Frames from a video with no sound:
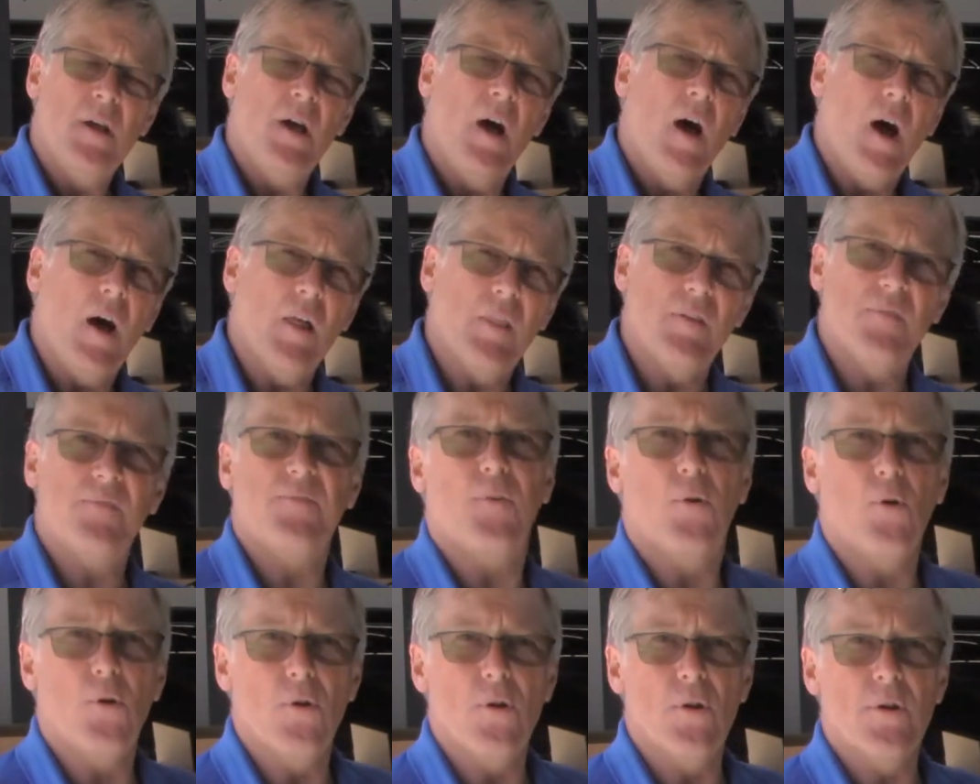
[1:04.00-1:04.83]
On the
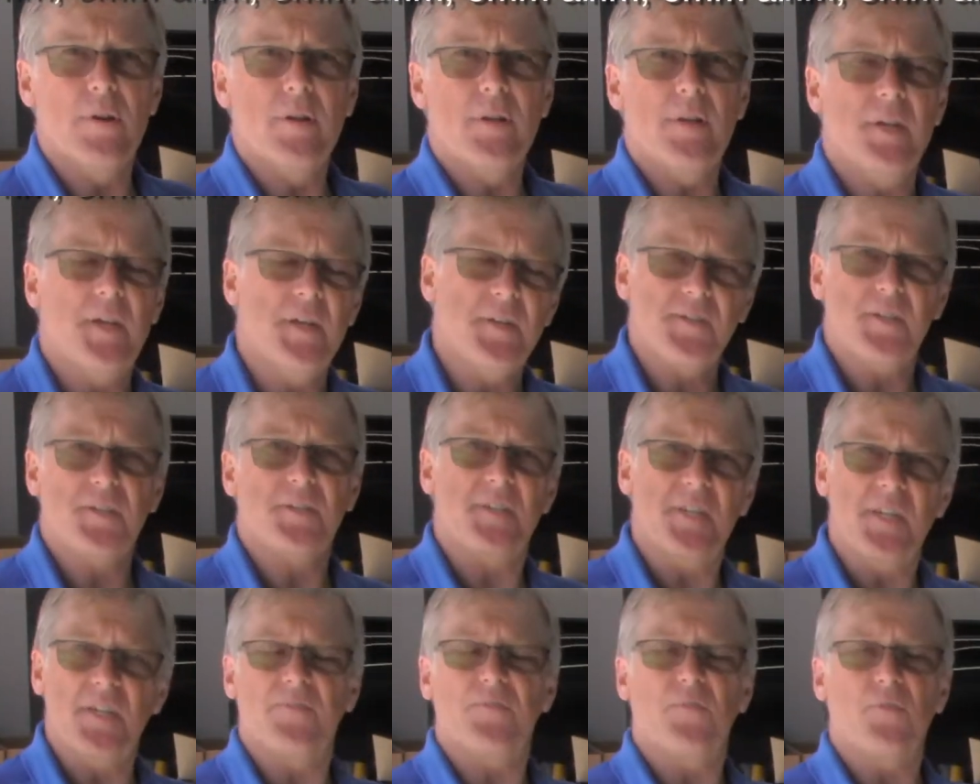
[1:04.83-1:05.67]
Ford, it's a
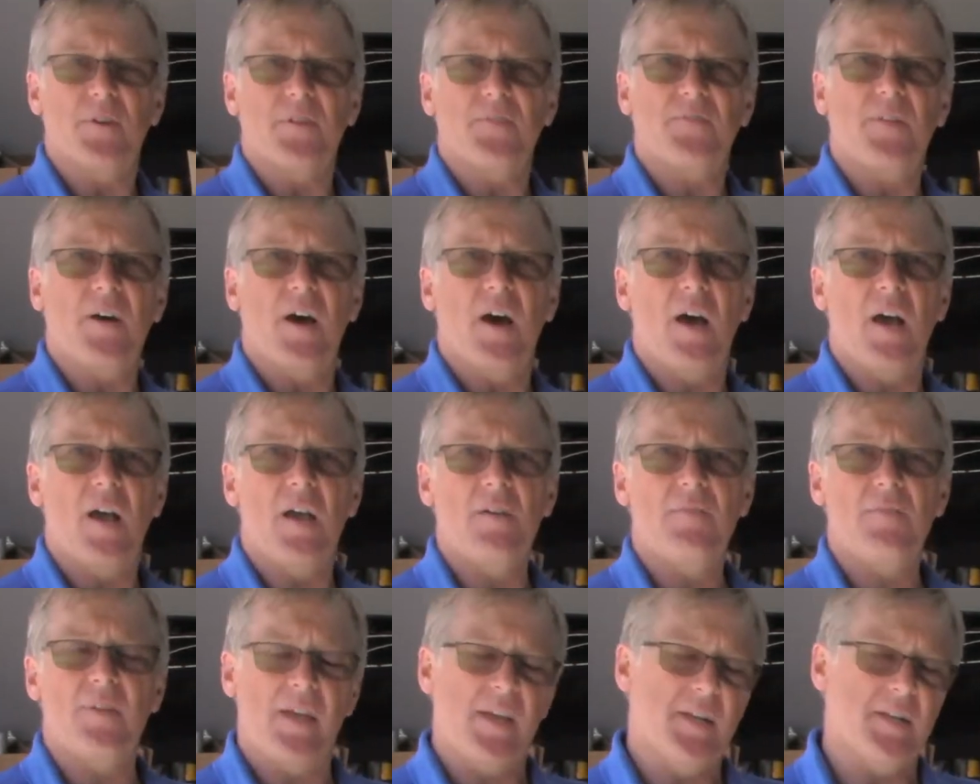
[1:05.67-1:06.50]

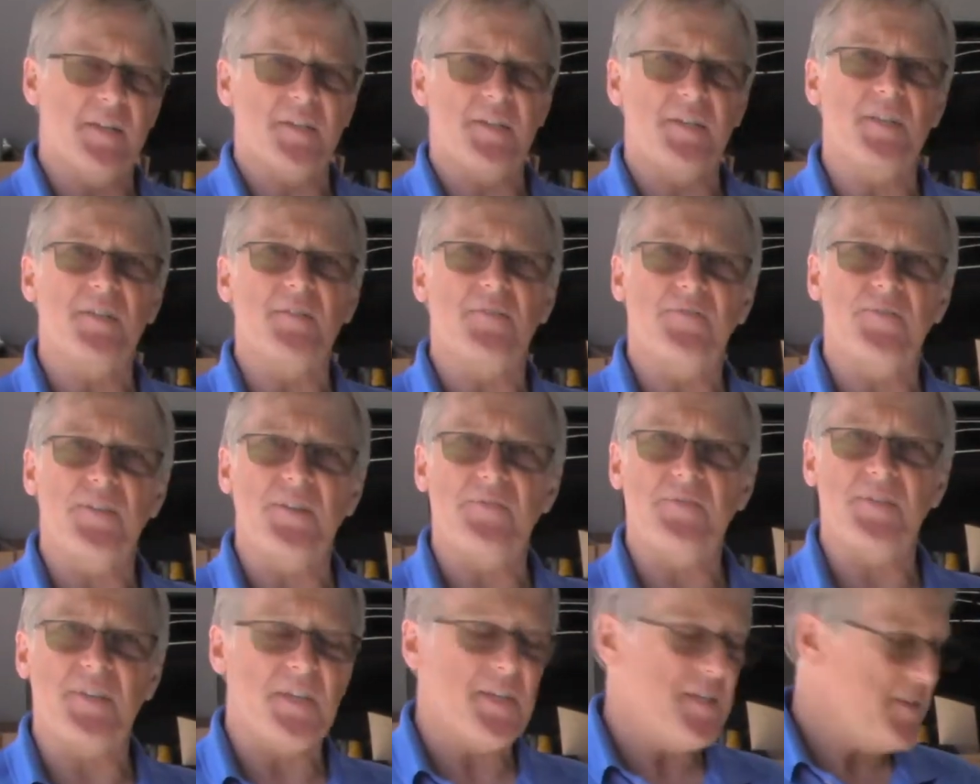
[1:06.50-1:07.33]
T45 and a
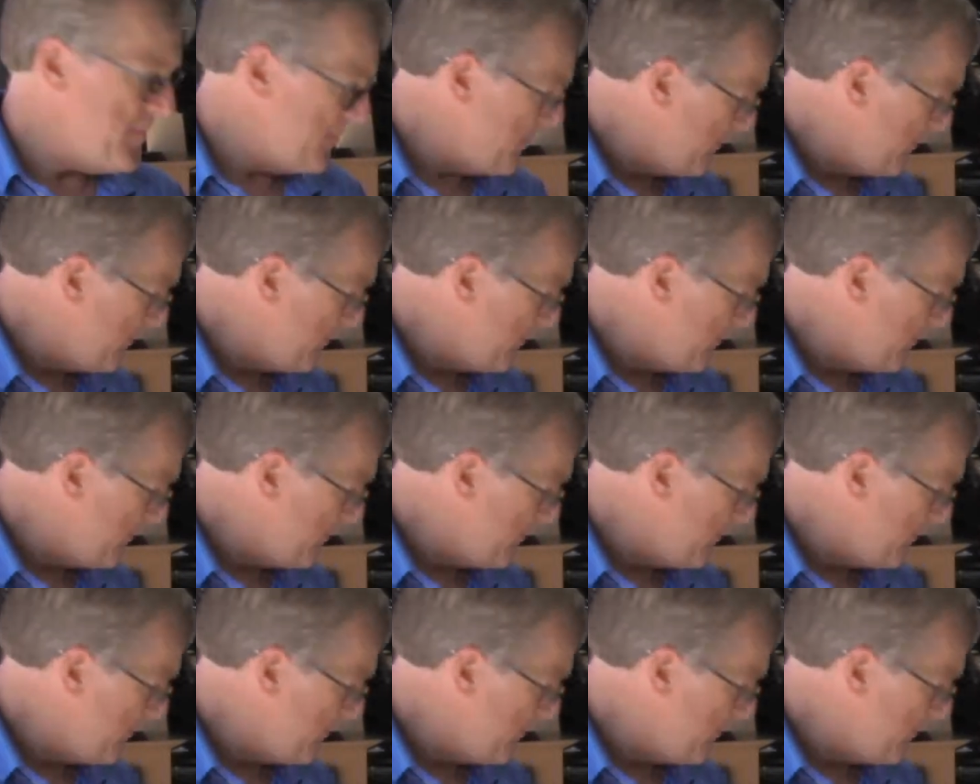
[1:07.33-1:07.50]
T50.